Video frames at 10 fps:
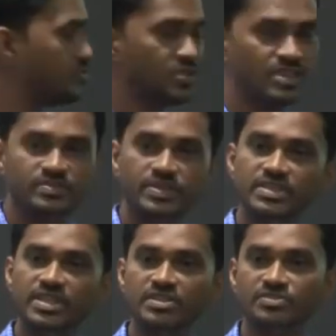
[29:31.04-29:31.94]
see the
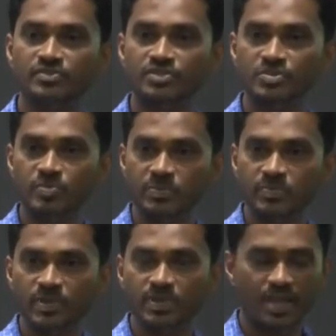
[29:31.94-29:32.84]
resilience of these
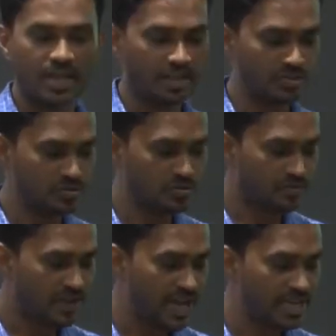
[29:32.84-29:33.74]
people and to
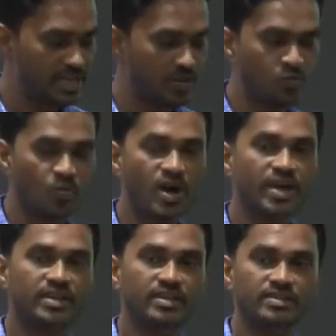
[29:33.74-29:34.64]
find out
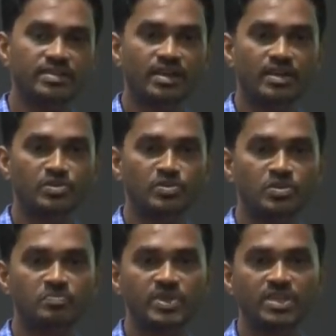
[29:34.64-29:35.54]
why they are
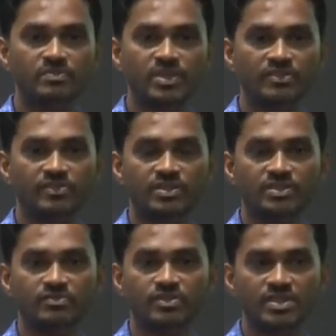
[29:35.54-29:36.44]
not being
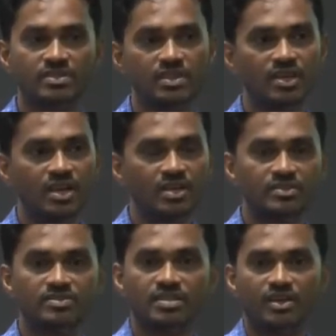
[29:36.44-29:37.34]
benefited with
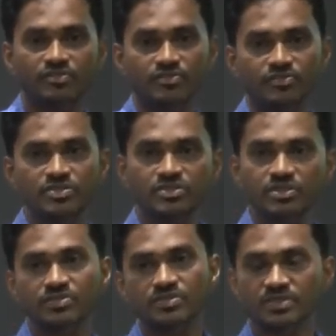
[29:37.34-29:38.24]
the stuff, the
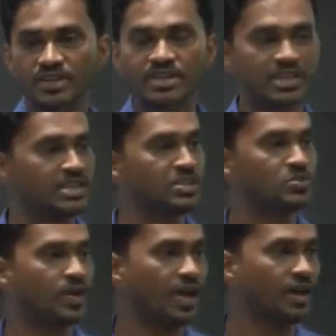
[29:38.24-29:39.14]
services that they need
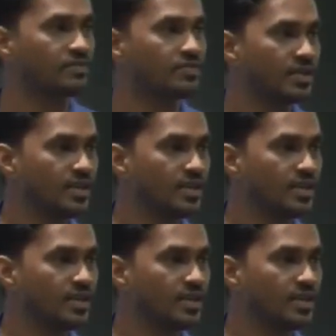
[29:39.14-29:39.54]
to have,